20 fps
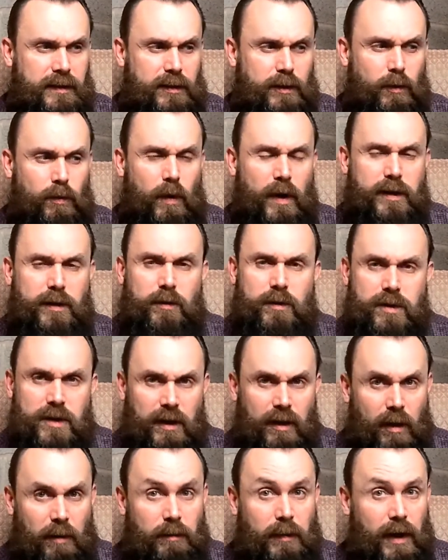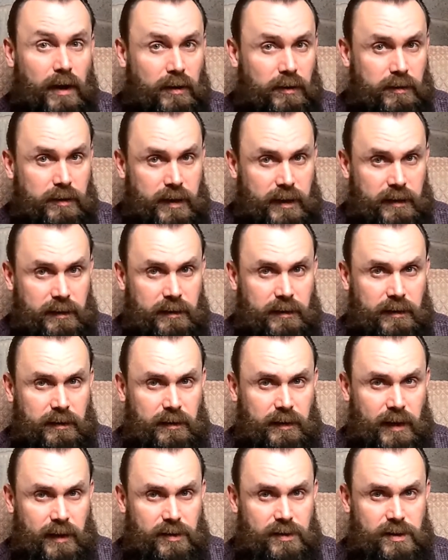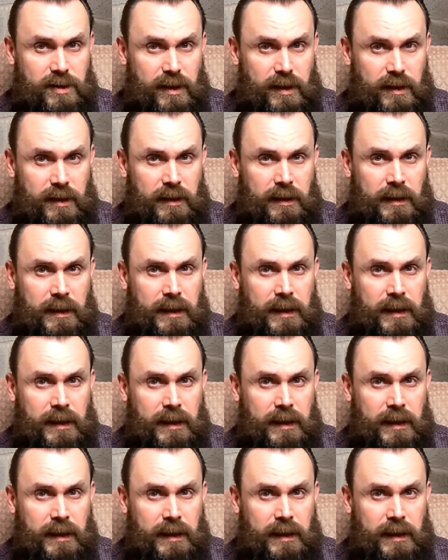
The weather was a lot milder last year.